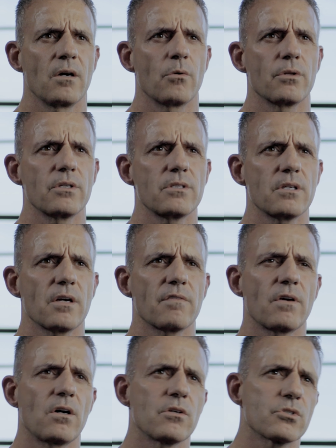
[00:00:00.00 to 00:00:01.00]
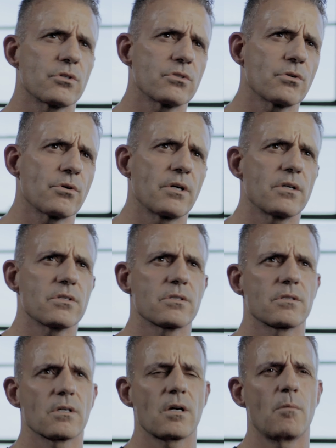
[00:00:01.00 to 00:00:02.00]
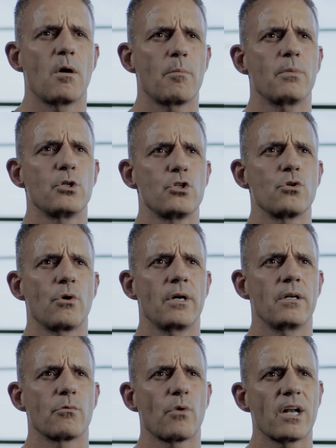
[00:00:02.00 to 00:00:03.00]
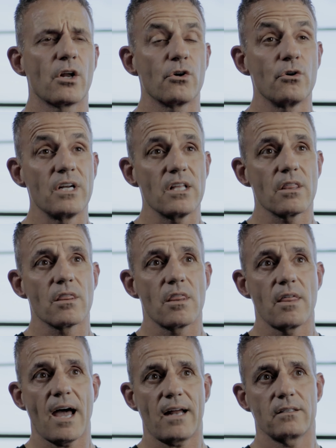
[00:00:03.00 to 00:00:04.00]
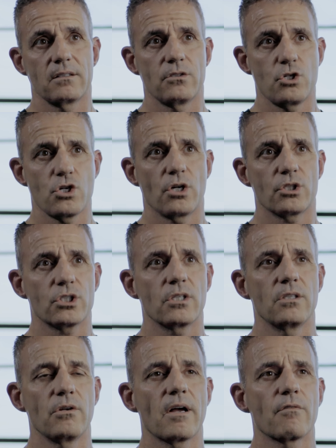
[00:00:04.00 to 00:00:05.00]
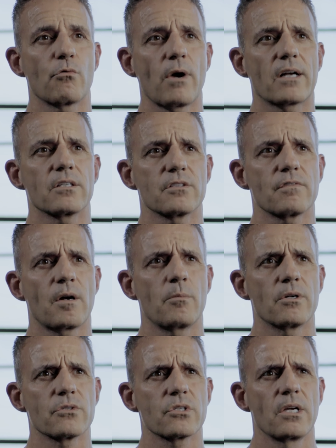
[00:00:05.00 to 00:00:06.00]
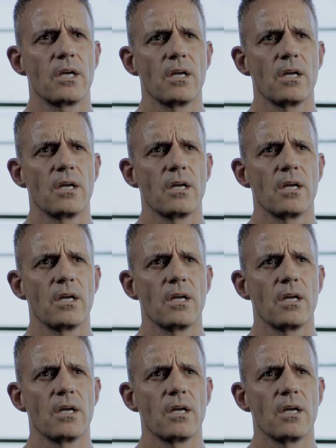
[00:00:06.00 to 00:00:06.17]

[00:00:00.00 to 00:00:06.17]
where the TFL, sartorius come up and join, and right underneath that junction you have the rectus femoris.